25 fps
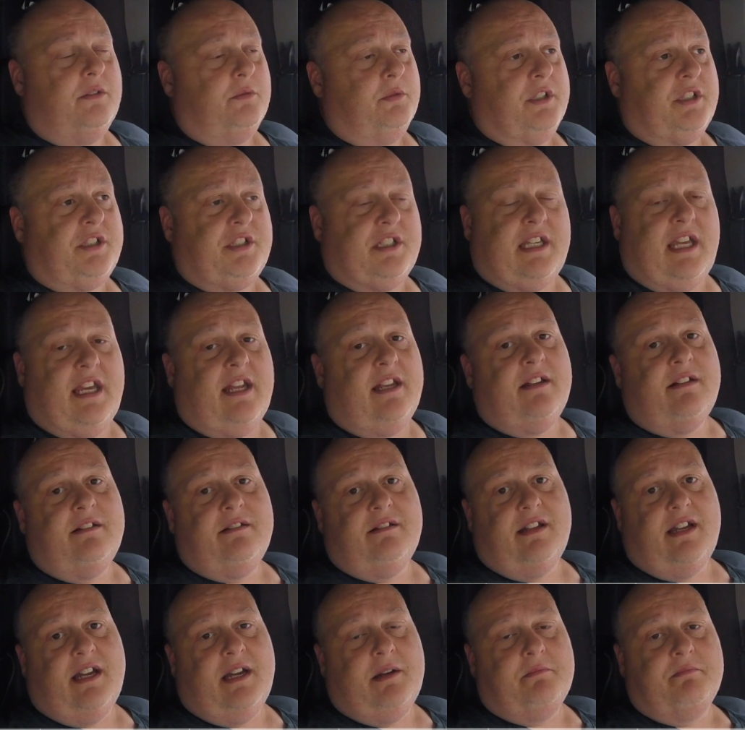which again,
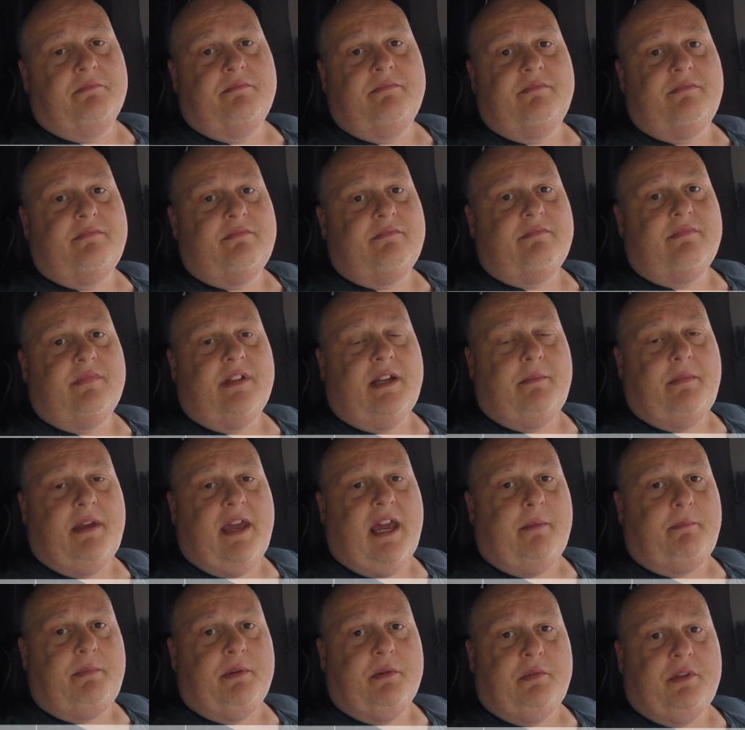I'm I'm
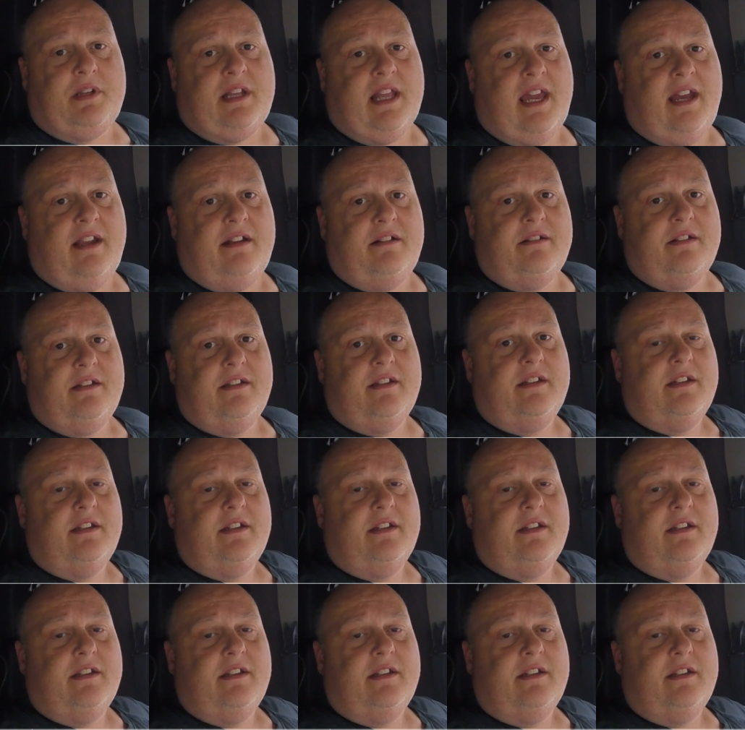happy with that.